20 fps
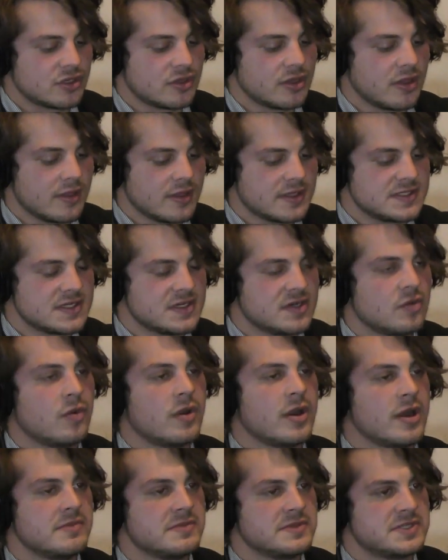Actually
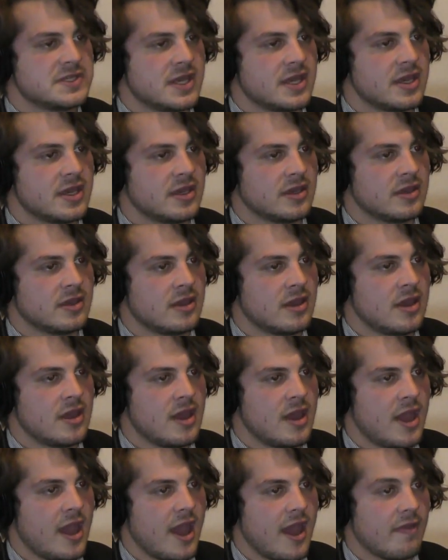listen to what I'm saying.
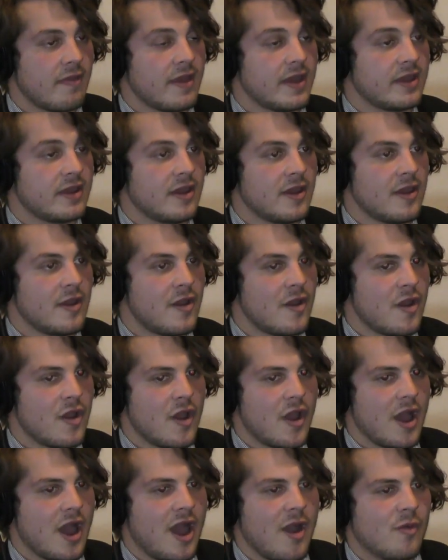And like,
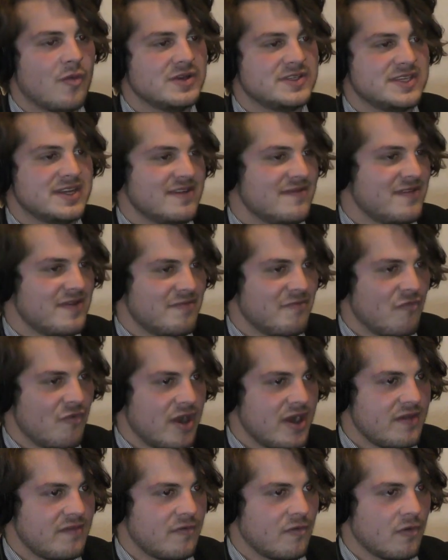I wasn't
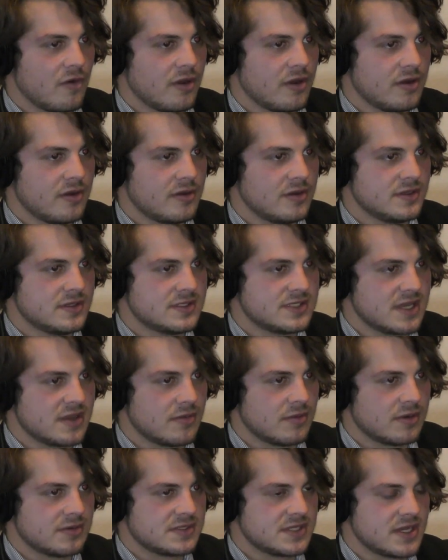even ready for it.
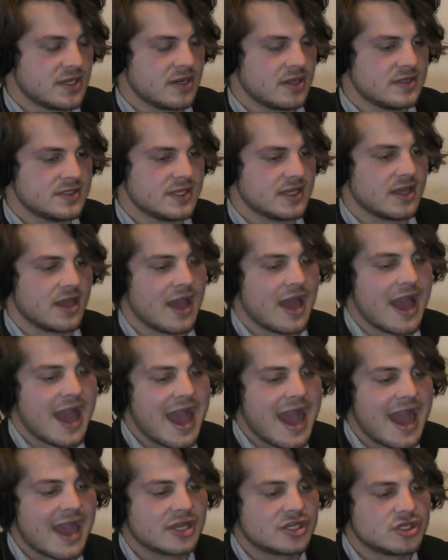You see what I'm saying? He's
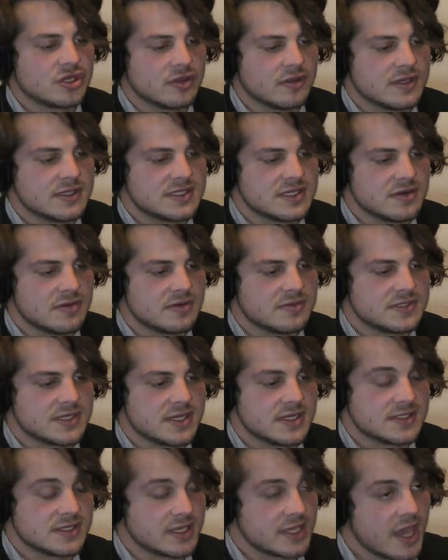like, actually listen
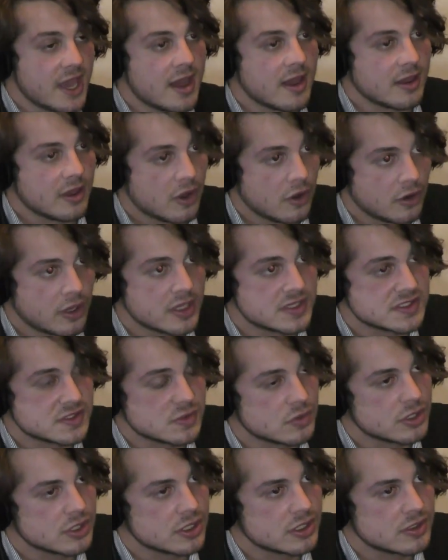to what I'm saying. He's like, yeah,
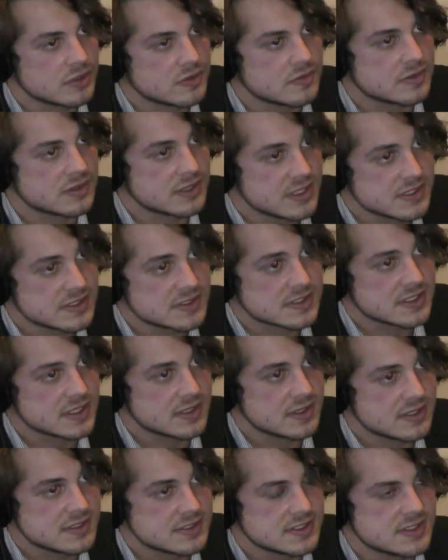okay, so what are you going to do with
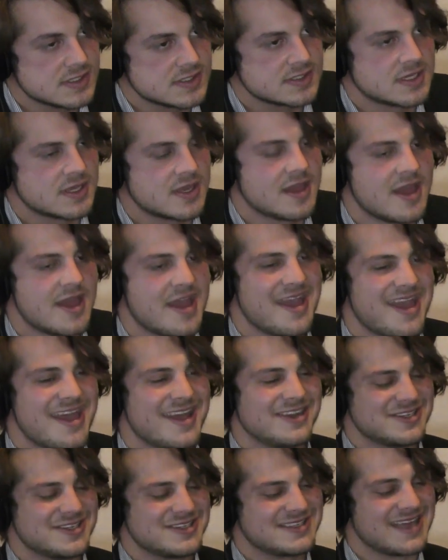this, this, and this?
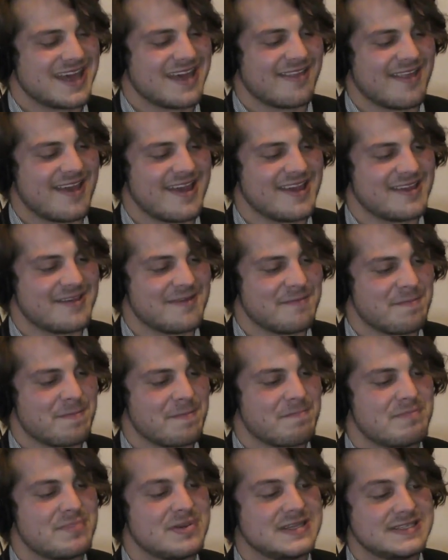And just that
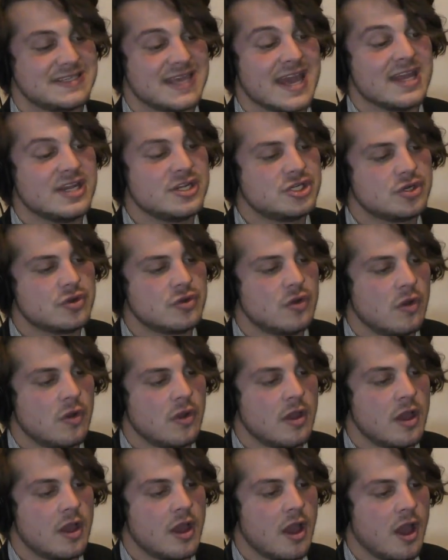like
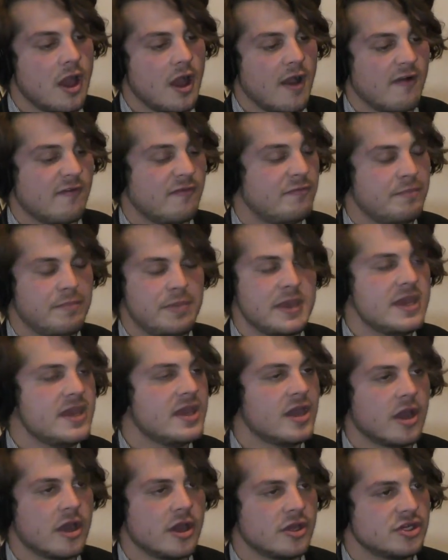potential
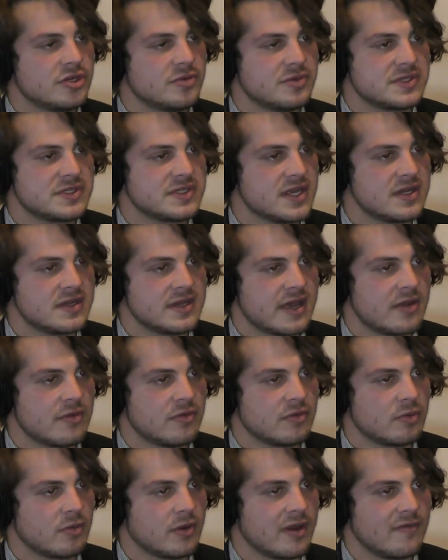of being
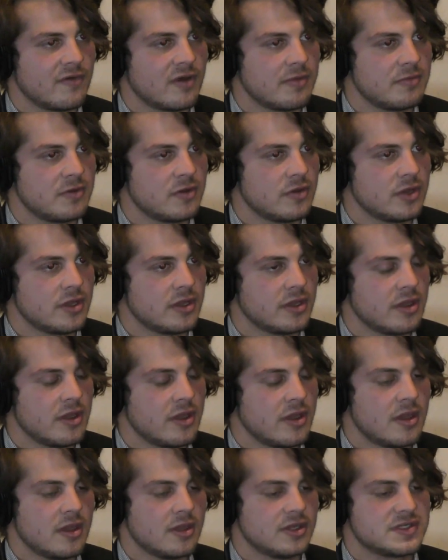100% down with whatever I'm
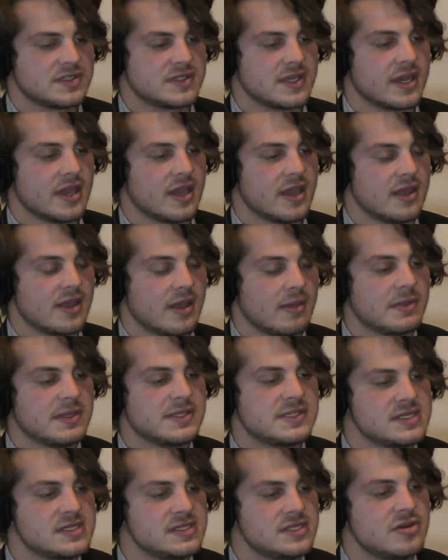doing. Just
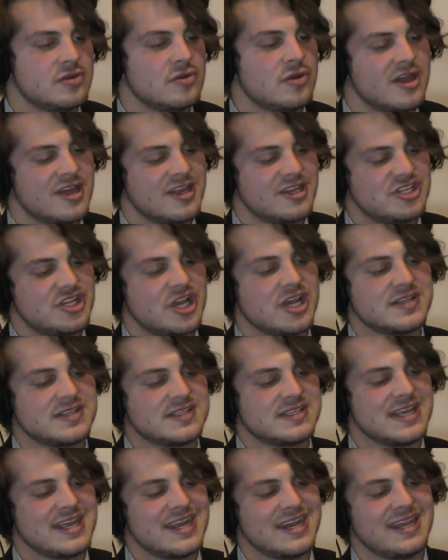like, I'm listening to you
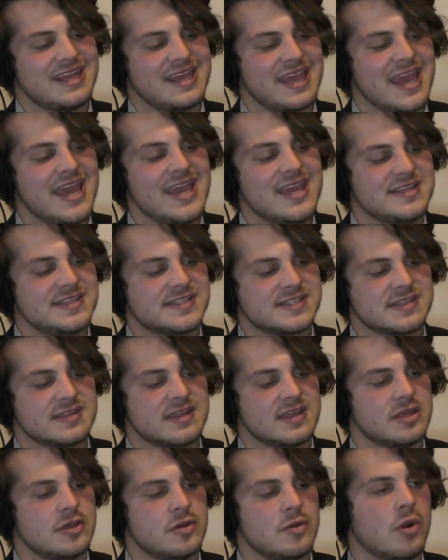just in
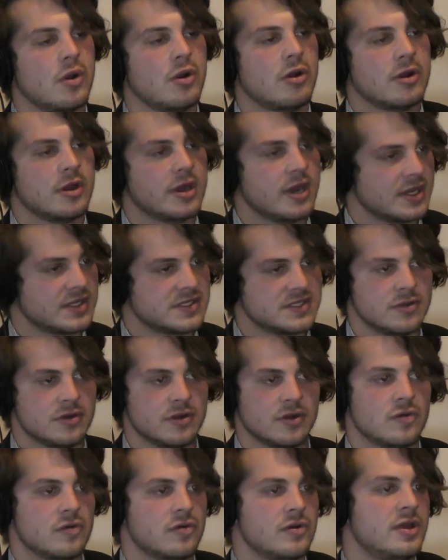case that you are a
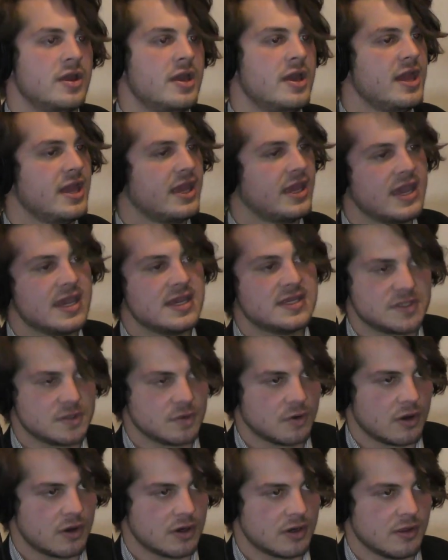next unicorn. In
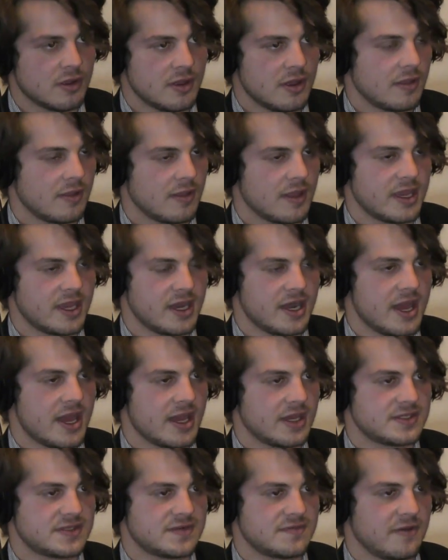case you are
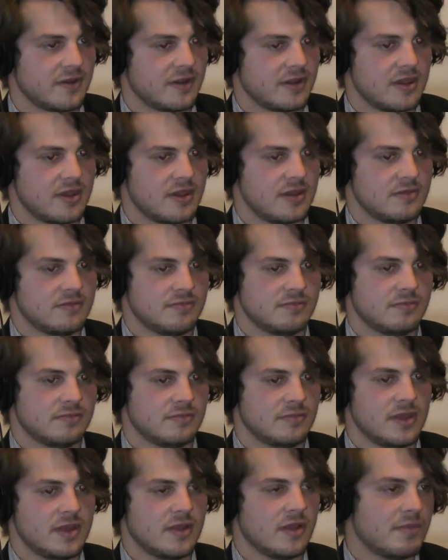like a next
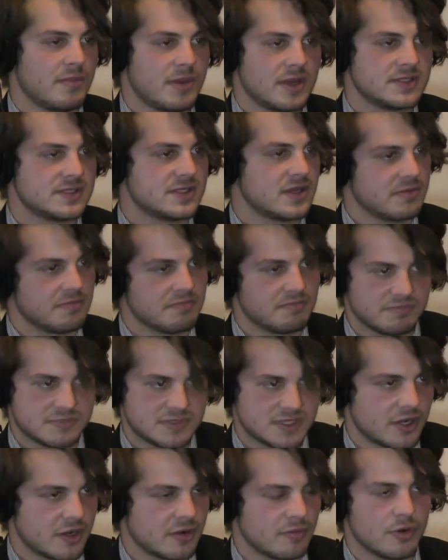fucking Elon Musk,
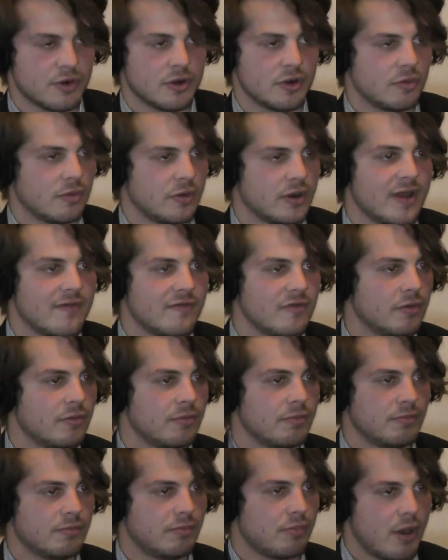Zuckerberg,
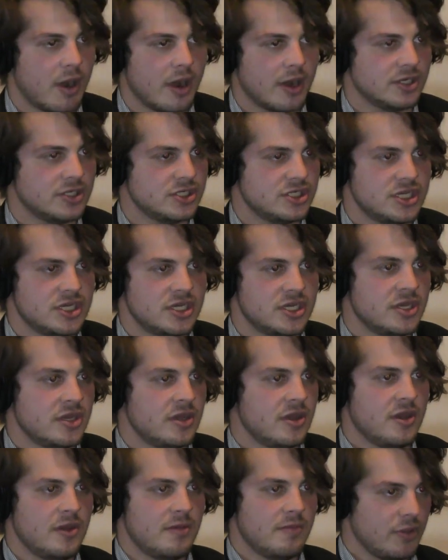whatever
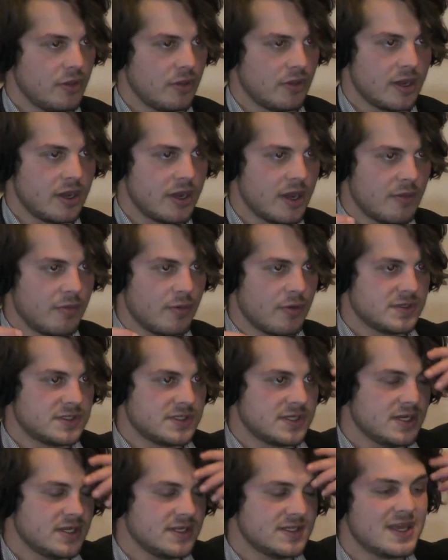prodigy
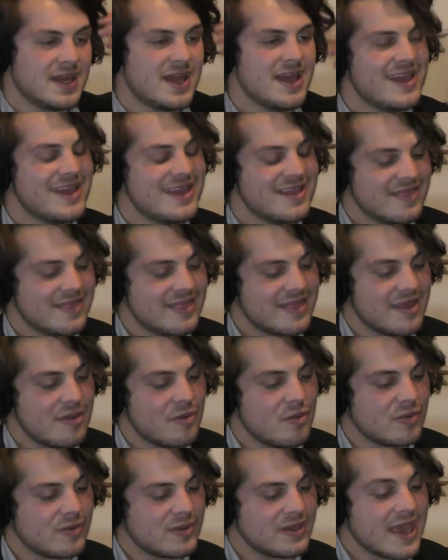billionaire person it is.
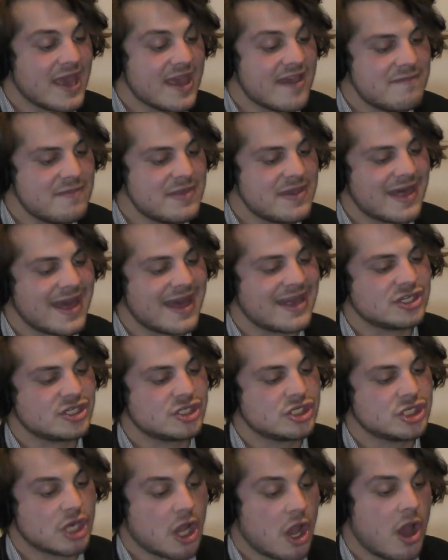They gave me
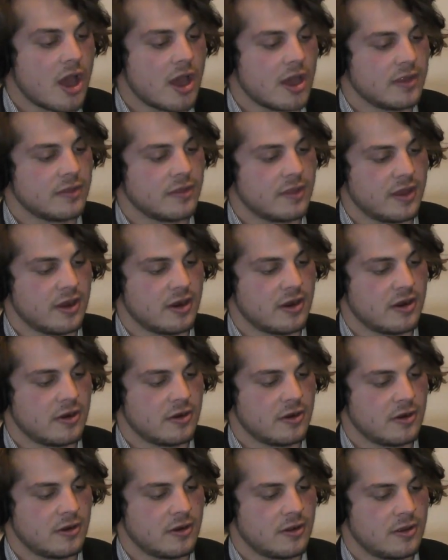that shot
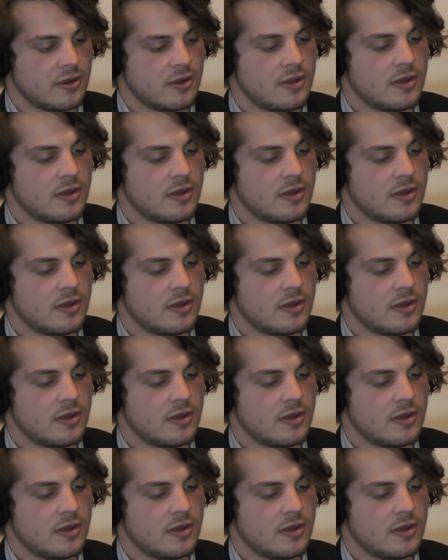there.